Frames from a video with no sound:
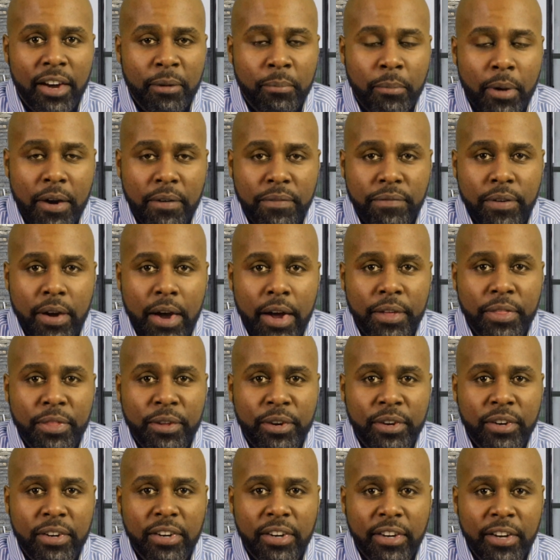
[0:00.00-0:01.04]
my
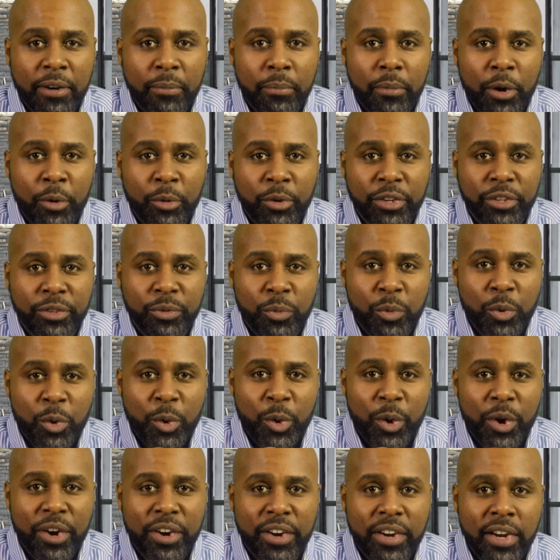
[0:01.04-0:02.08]
father, Otis
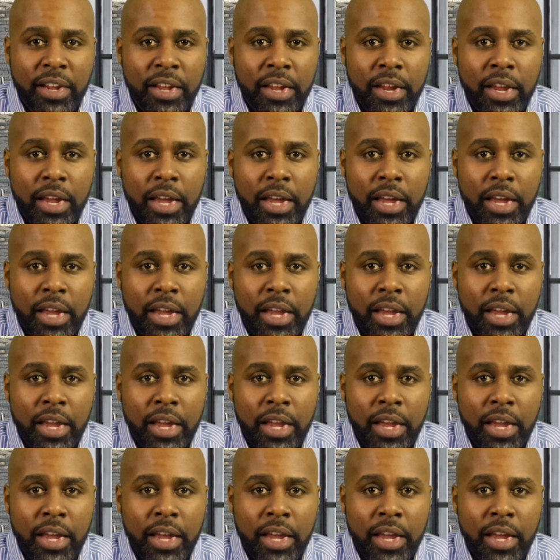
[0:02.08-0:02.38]
Ward.